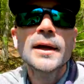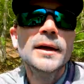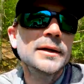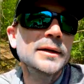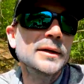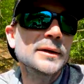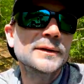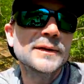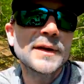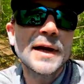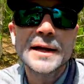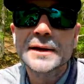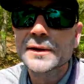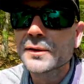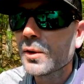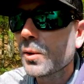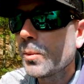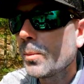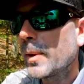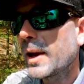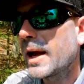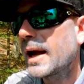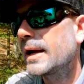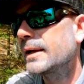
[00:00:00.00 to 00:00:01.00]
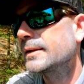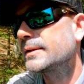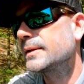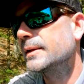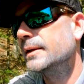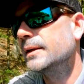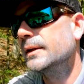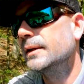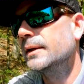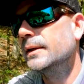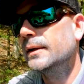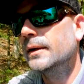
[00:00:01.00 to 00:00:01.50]
you know, tactical bass
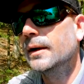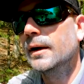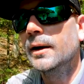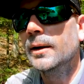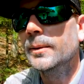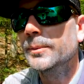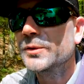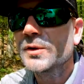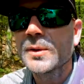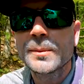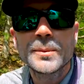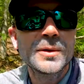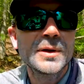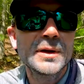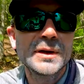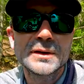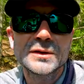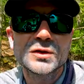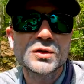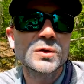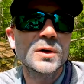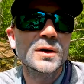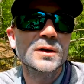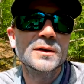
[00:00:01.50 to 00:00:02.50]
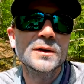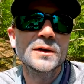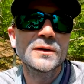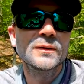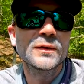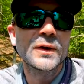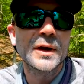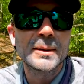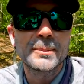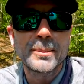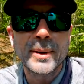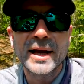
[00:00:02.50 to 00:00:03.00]
and some of the instructive
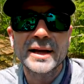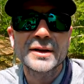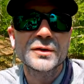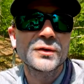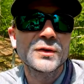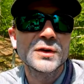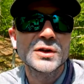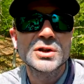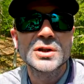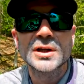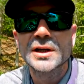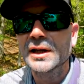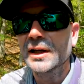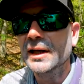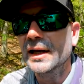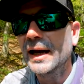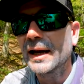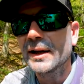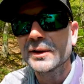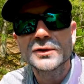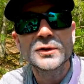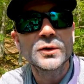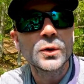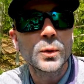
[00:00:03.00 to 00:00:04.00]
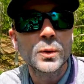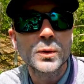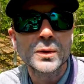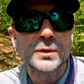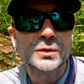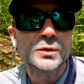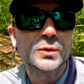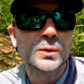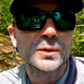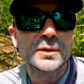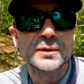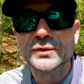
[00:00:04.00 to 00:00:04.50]
like bass fishing and outdoor
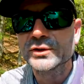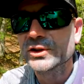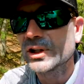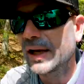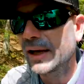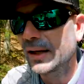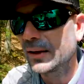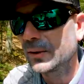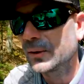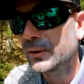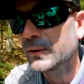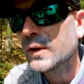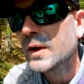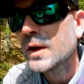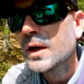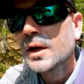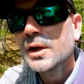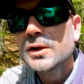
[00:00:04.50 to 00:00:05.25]
sort of channels.